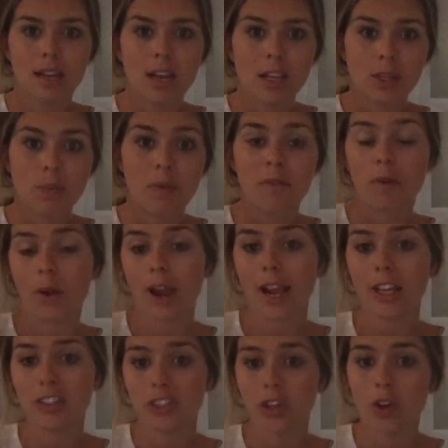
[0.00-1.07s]
So before I
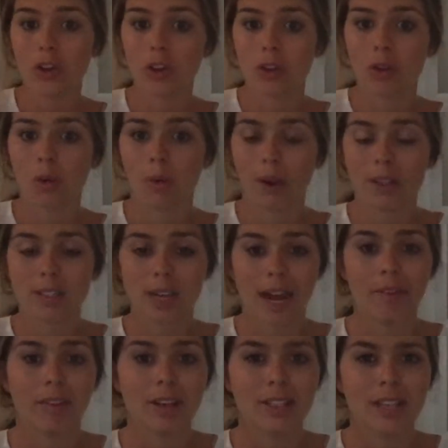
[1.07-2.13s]
show you the words that I've
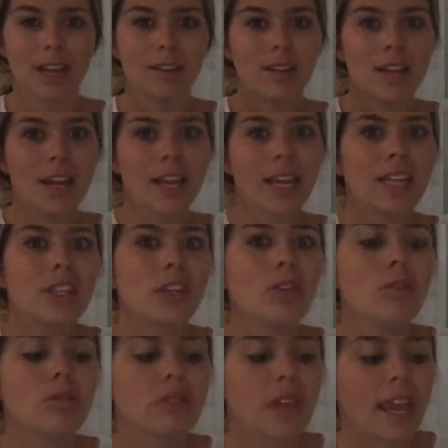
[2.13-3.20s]
written down, can
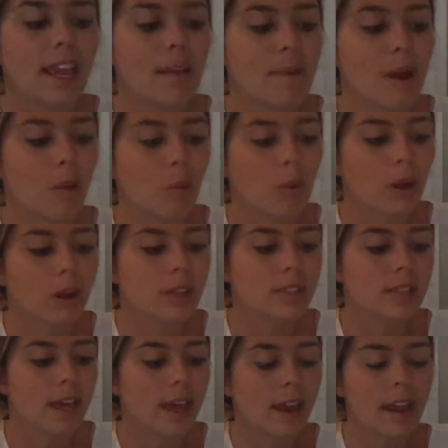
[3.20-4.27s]
you think about words
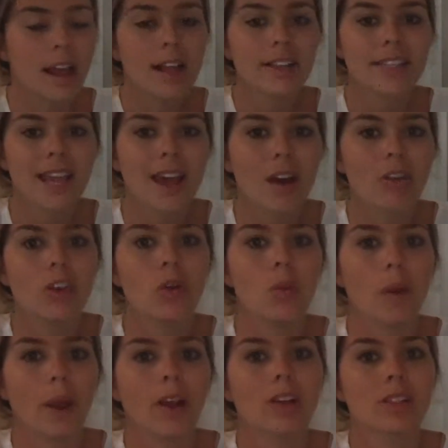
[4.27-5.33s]
that tell you
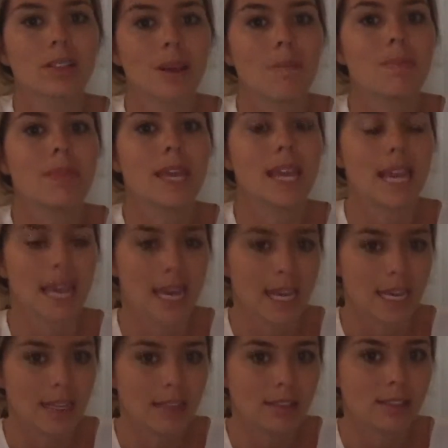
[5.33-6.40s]
where something
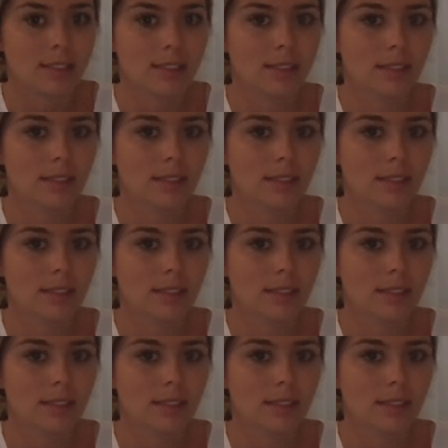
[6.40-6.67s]
is?